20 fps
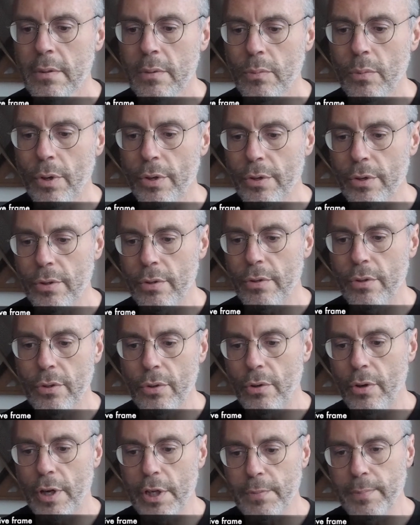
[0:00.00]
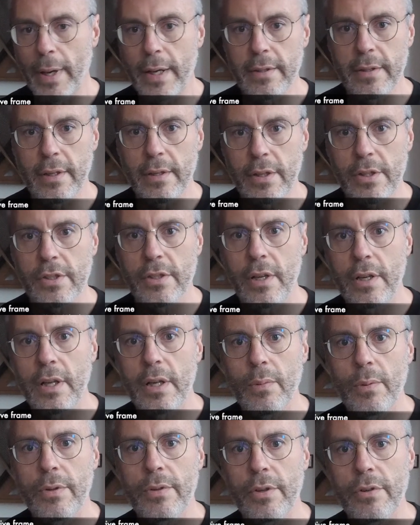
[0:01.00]
what you're expecting to
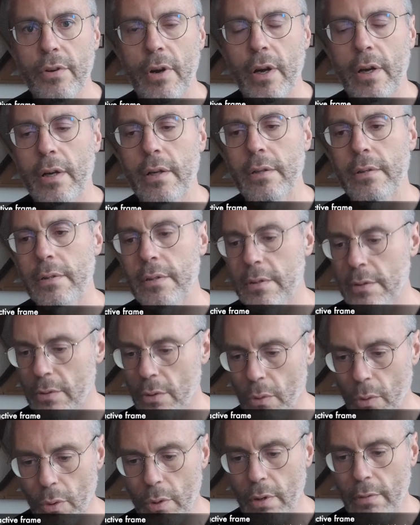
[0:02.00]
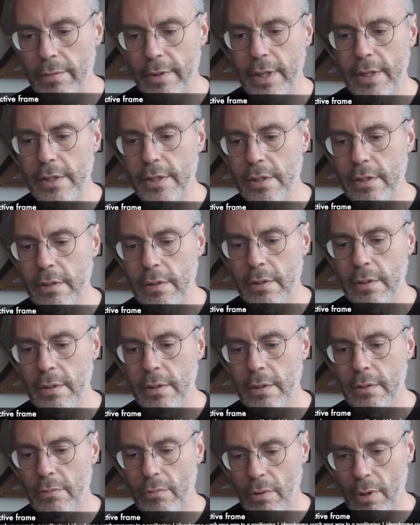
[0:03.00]
study with the drug. All of this
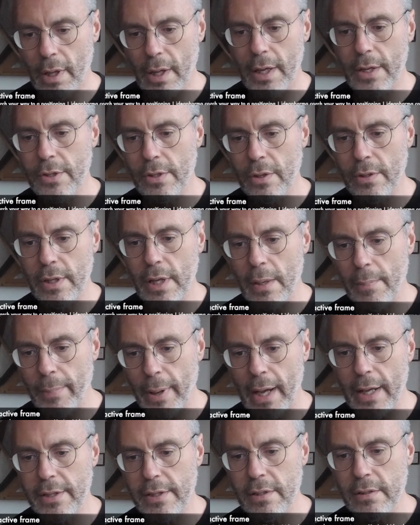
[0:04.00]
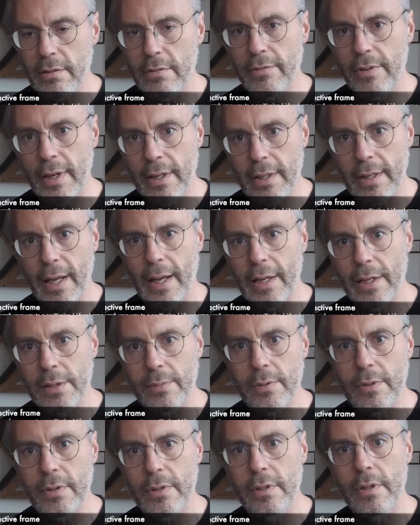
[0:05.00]
relies on their passive
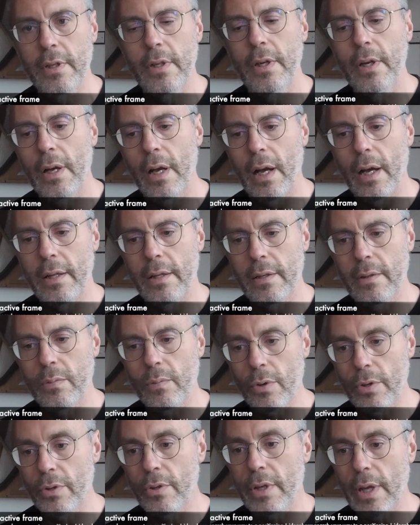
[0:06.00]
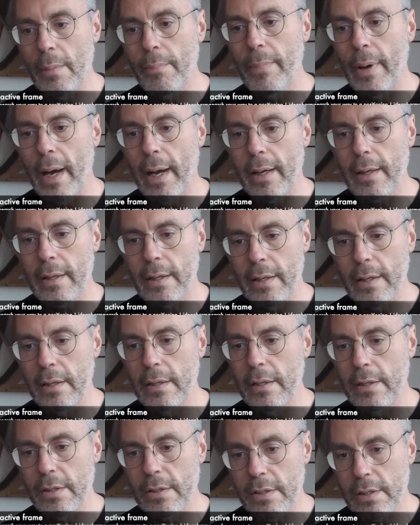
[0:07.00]
engagement, and what you get back
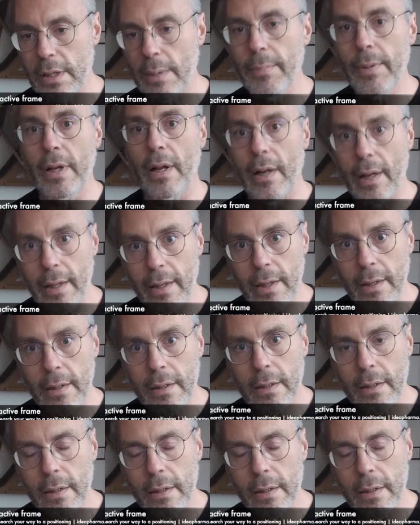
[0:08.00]
is typically